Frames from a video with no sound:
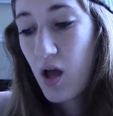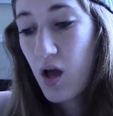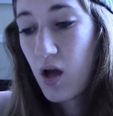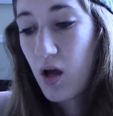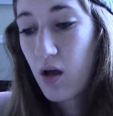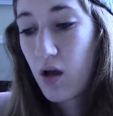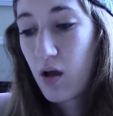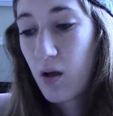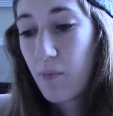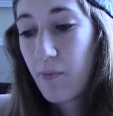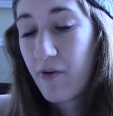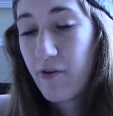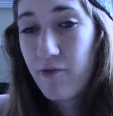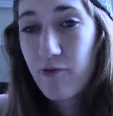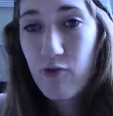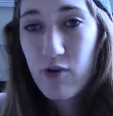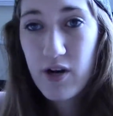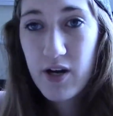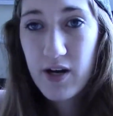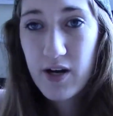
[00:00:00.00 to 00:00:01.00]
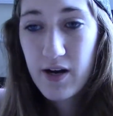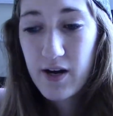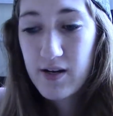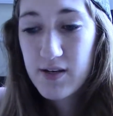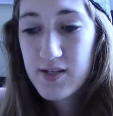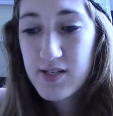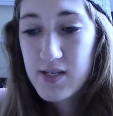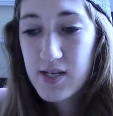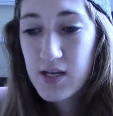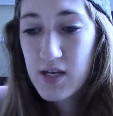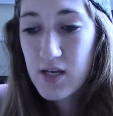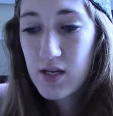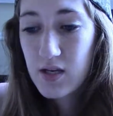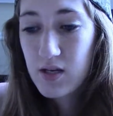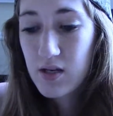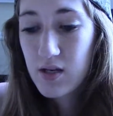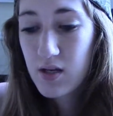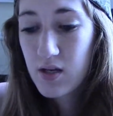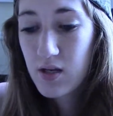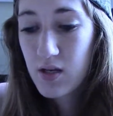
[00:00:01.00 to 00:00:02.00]
$4.99 a
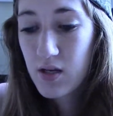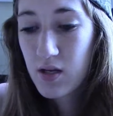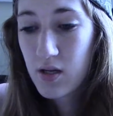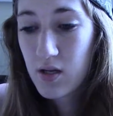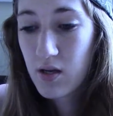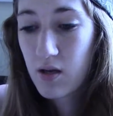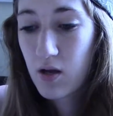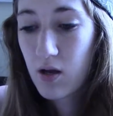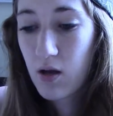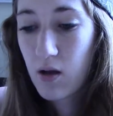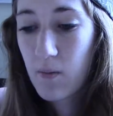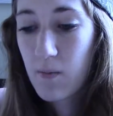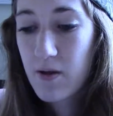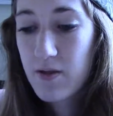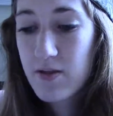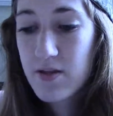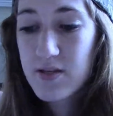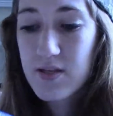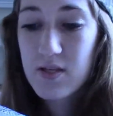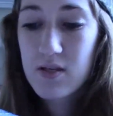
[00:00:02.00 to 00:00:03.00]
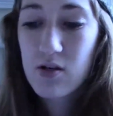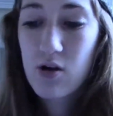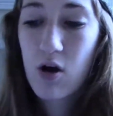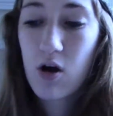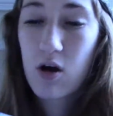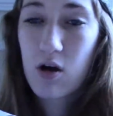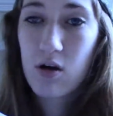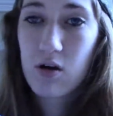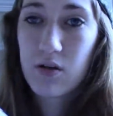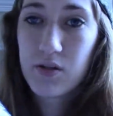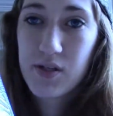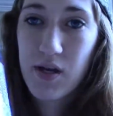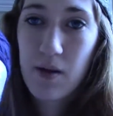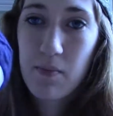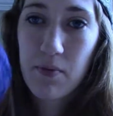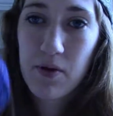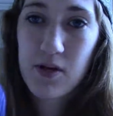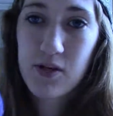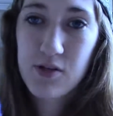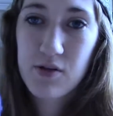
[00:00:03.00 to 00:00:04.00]
skein, and this is called,
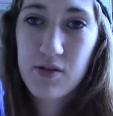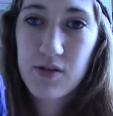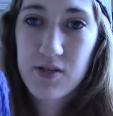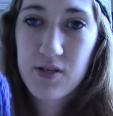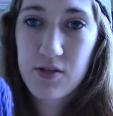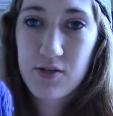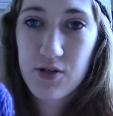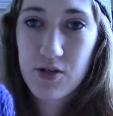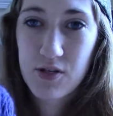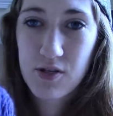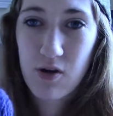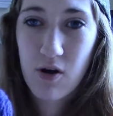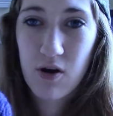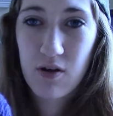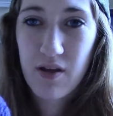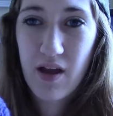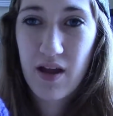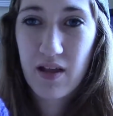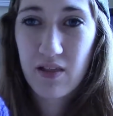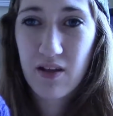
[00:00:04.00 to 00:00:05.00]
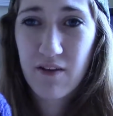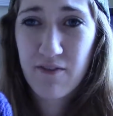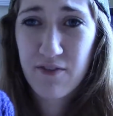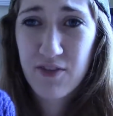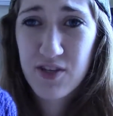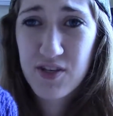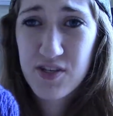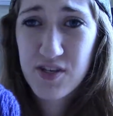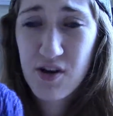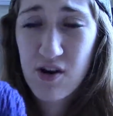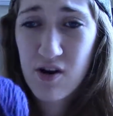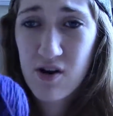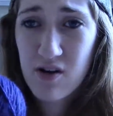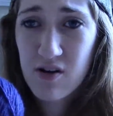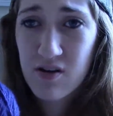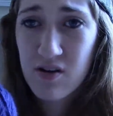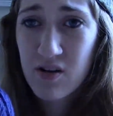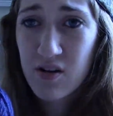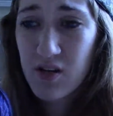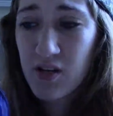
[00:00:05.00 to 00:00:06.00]
I'm pretty sure this is just called I Love This
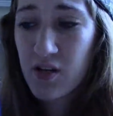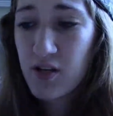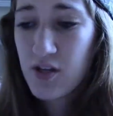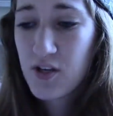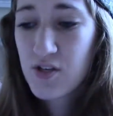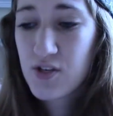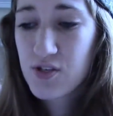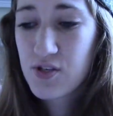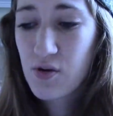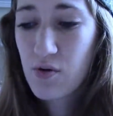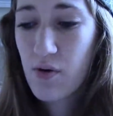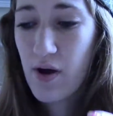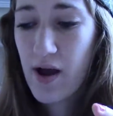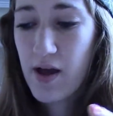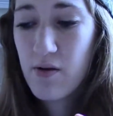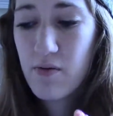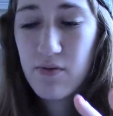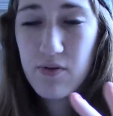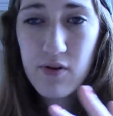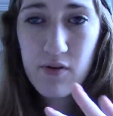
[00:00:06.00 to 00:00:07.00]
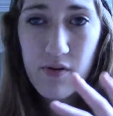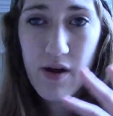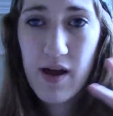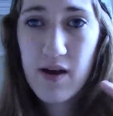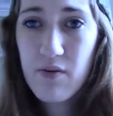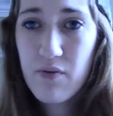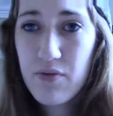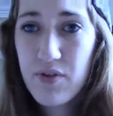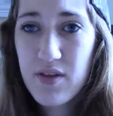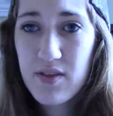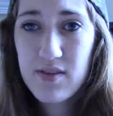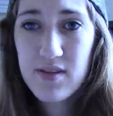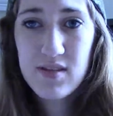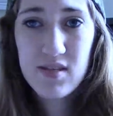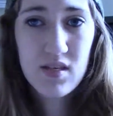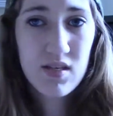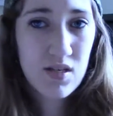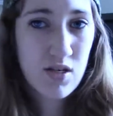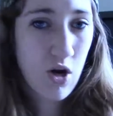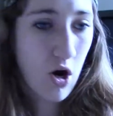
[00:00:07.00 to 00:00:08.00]
Yarn. So I don't know, I don't think
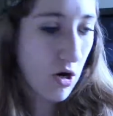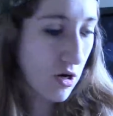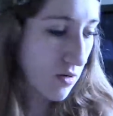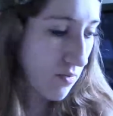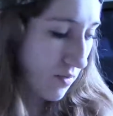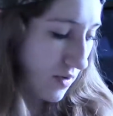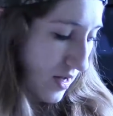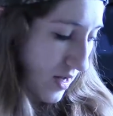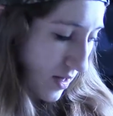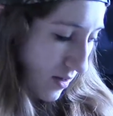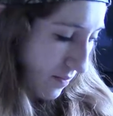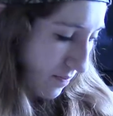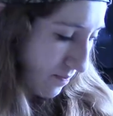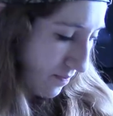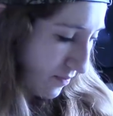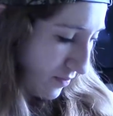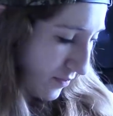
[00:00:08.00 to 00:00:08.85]
this is YarnBee,